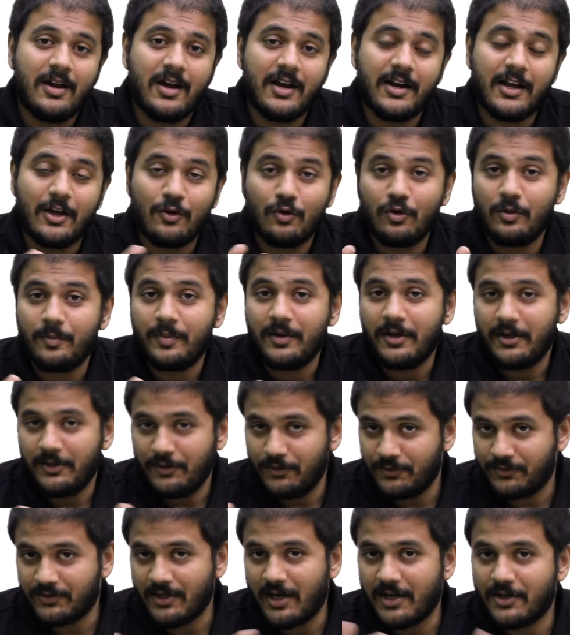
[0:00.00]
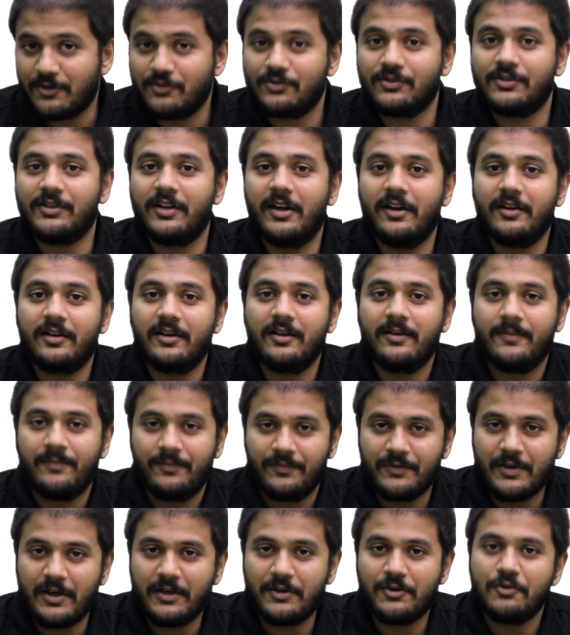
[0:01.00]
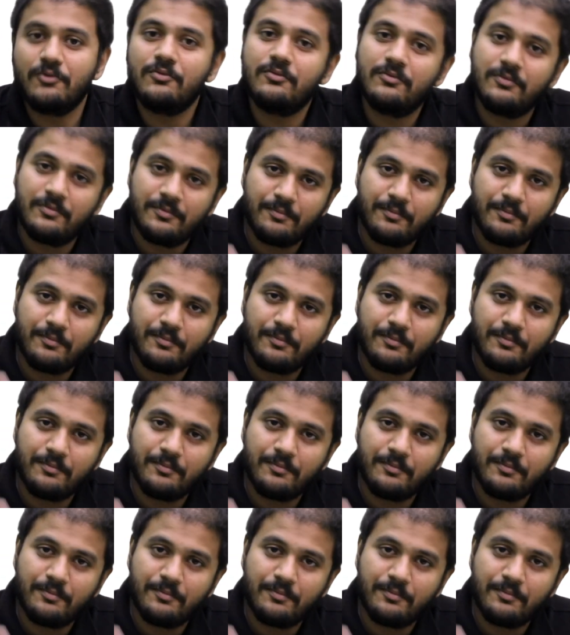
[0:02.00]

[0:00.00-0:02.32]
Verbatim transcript: and i hope you start using it thank you